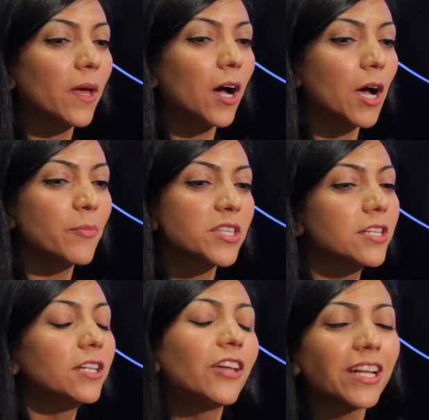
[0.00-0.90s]
I'm
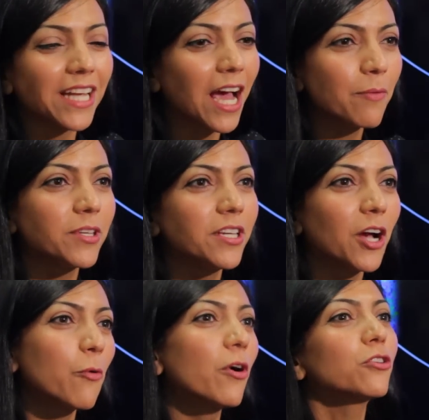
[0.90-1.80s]
still not happy.
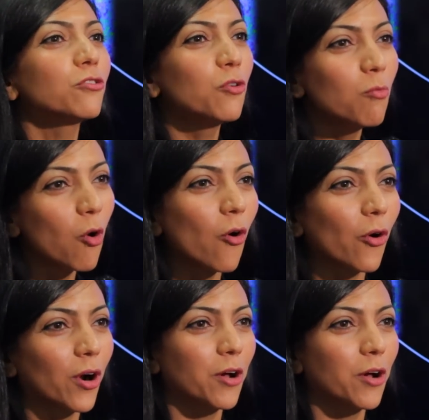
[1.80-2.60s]
I want to know more.